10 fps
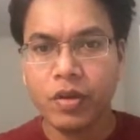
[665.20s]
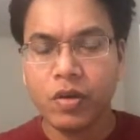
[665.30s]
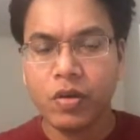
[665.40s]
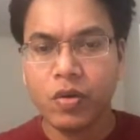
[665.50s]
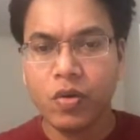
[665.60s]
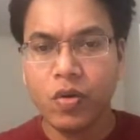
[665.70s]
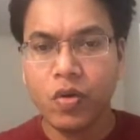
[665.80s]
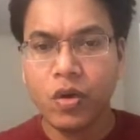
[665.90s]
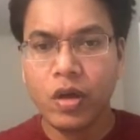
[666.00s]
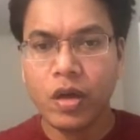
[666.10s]

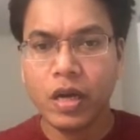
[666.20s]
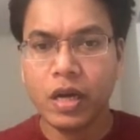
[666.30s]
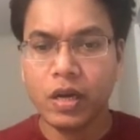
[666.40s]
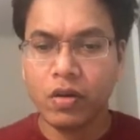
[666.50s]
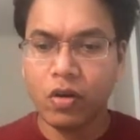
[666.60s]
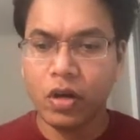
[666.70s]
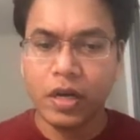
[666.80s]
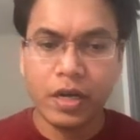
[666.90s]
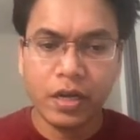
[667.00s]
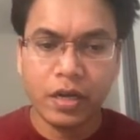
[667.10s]
node, I'll call
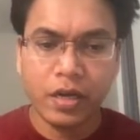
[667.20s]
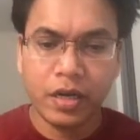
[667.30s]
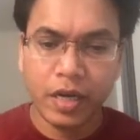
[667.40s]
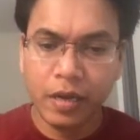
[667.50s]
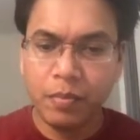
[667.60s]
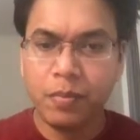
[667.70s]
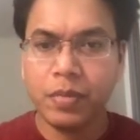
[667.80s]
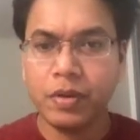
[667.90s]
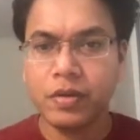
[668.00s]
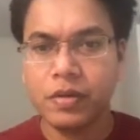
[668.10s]
it temp,
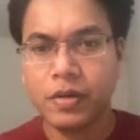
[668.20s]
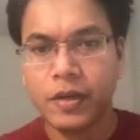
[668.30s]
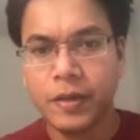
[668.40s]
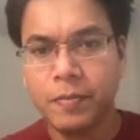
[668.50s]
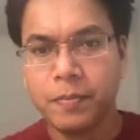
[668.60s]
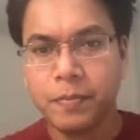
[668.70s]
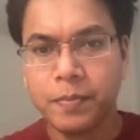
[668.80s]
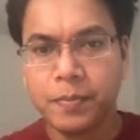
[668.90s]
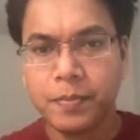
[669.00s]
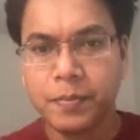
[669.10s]
okay,
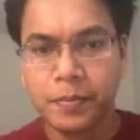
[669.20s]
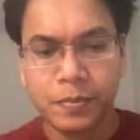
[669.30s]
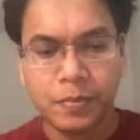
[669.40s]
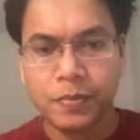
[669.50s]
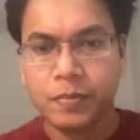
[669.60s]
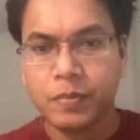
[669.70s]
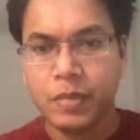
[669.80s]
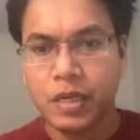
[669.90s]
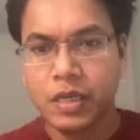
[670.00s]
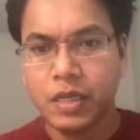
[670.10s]

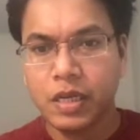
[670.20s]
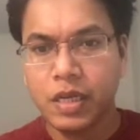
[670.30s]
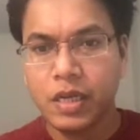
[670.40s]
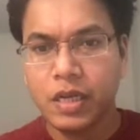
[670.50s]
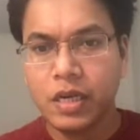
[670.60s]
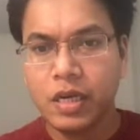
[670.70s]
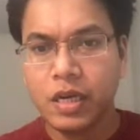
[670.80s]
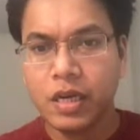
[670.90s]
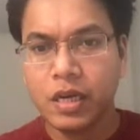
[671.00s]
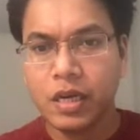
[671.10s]
and then
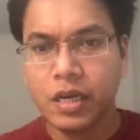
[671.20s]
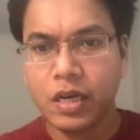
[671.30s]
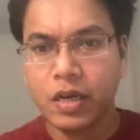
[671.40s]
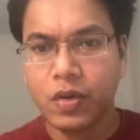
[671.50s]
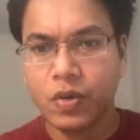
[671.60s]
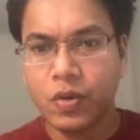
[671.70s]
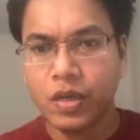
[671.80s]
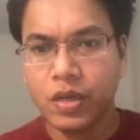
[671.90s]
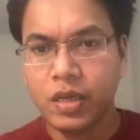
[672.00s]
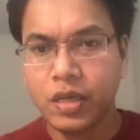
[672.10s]
go
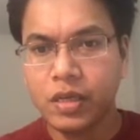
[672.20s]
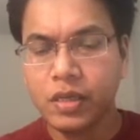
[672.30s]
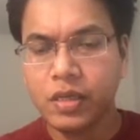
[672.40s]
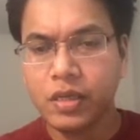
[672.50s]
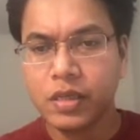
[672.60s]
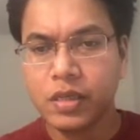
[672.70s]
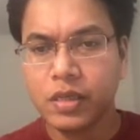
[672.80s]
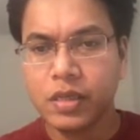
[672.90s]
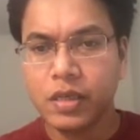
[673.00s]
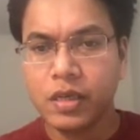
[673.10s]
here,
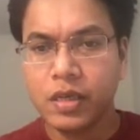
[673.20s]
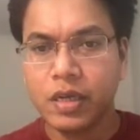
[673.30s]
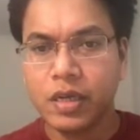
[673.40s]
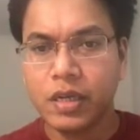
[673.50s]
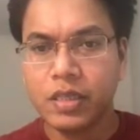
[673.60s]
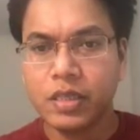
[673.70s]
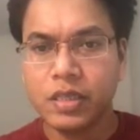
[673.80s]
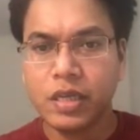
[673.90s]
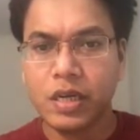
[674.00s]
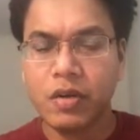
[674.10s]
and
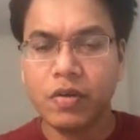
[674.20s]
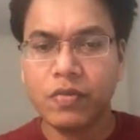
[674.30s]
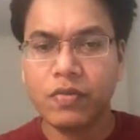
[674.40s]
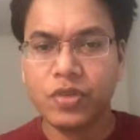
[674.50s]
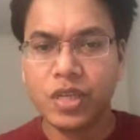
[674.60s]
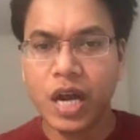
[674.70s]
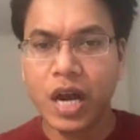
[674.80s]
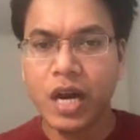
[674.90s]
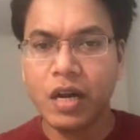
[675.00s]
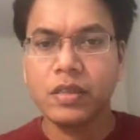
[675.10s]
instead of
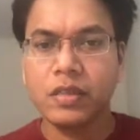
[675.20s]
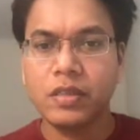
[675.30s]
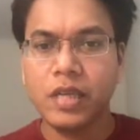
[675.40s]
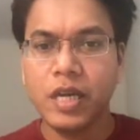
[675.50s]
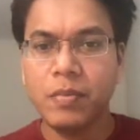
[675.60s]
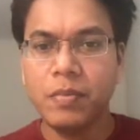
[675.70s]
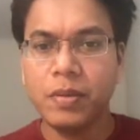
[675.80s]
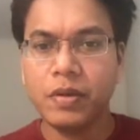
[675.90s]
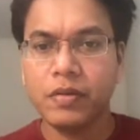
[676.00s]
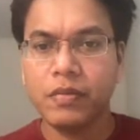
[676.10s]
start temp,
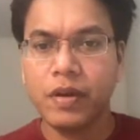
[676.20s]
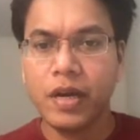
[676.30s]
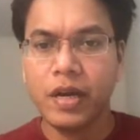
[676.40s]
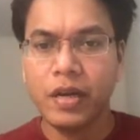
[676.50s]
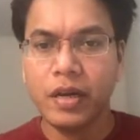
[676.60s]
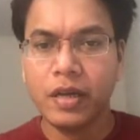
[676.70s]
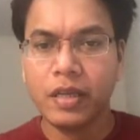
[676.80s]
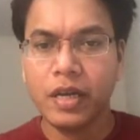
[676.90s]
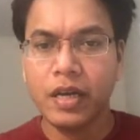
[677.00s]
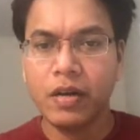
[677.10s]
fine, and
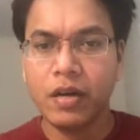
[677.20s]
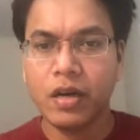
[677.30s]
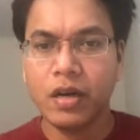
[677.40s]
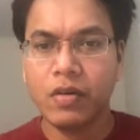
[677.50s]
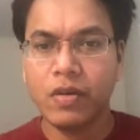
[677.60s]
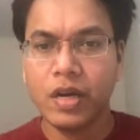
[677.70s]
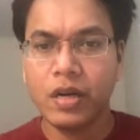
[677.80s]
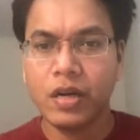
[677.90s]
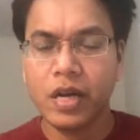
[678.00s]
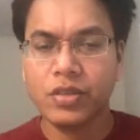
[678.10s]
then we are
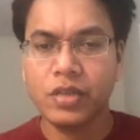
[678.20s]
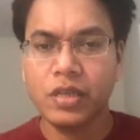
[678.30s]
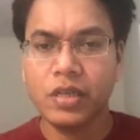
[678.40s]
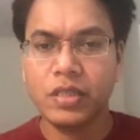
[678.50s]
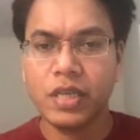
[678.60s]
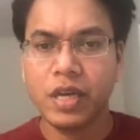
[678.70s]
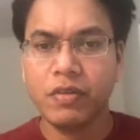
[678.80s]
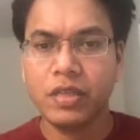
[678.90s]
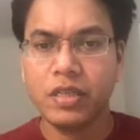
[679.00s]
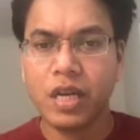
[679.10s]
actually checking
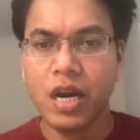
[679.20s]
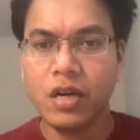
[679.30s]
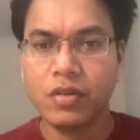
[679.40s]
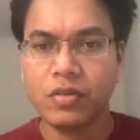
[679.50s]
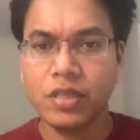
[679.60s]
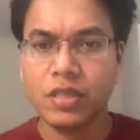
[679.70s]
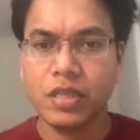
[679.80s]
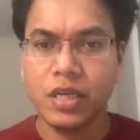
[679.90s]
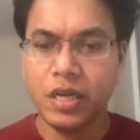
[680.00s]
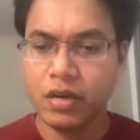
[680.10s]
with start, so
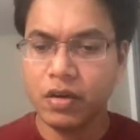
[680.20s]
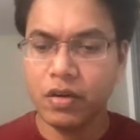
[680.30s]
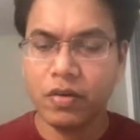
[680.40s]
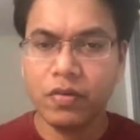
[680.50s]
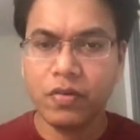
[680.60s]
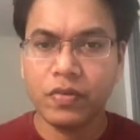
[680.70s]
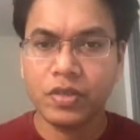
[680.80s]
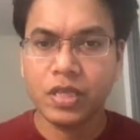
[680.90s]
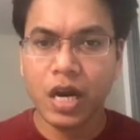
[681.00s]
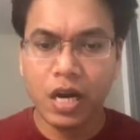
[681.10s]
instead of
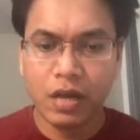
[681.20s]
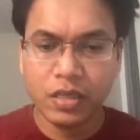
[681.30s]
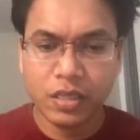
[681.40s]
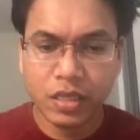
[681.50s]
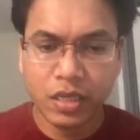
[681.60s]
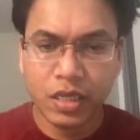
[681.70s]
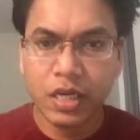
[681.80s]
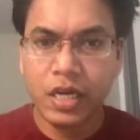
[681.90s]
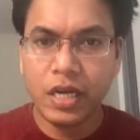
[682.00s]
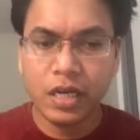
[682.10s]
start I'll say
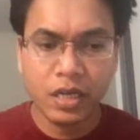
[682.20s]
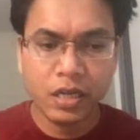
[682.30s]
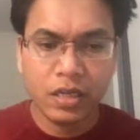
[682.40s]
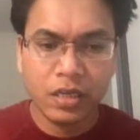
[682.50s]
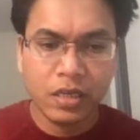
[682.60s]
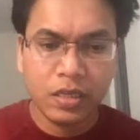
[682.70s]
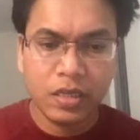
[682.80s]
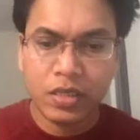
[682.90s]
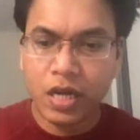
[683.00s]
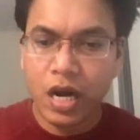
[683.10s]
int
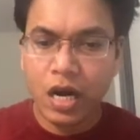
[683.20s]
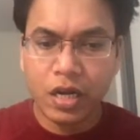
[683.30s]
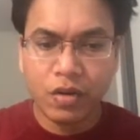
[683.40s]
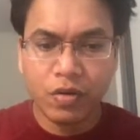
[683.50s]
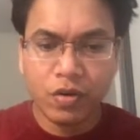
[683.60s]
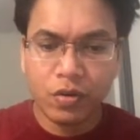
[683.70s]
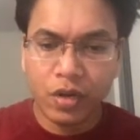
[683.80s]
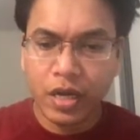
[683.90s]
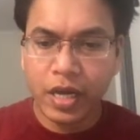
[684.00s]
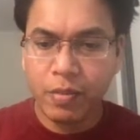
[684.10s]
start equal to
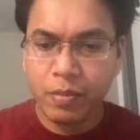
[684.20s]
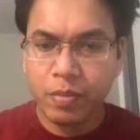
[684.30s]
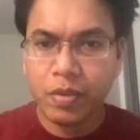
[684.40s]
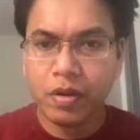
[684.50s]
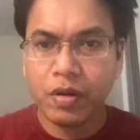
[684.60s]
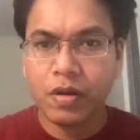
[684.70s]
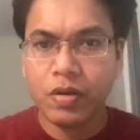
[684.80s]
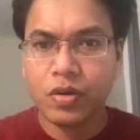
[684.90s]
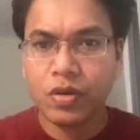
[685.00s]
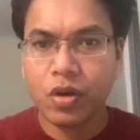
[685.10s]
temp
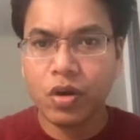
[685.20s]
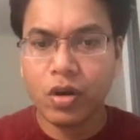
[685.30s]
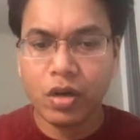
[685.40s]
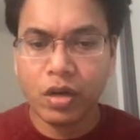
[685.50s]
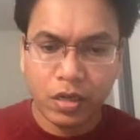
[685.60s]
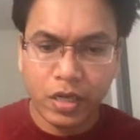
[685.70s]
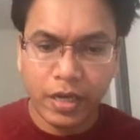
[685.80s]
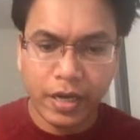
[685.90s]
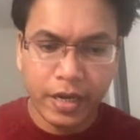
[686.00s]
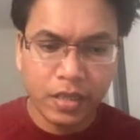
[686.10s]
dot
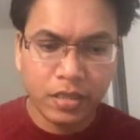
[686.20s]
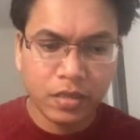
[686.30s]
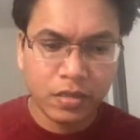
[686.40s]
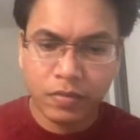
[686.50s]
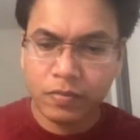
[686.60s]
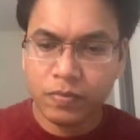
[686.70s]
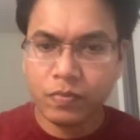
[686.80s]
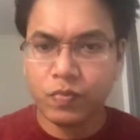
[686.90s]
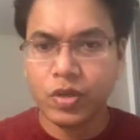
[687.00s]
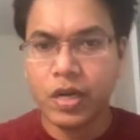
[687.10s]
index,
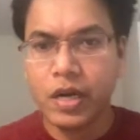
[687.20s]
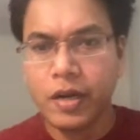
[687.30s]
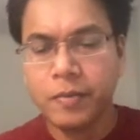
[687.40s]
right.